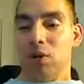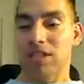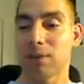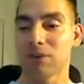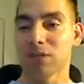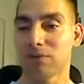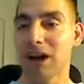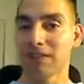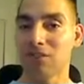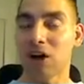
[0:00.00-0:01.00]
was able to
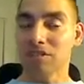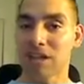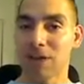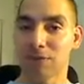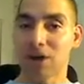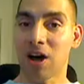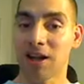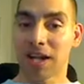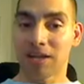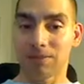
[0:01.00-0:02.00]
survive the onslaught from
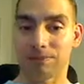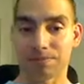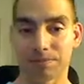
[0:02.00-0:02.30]
Kane.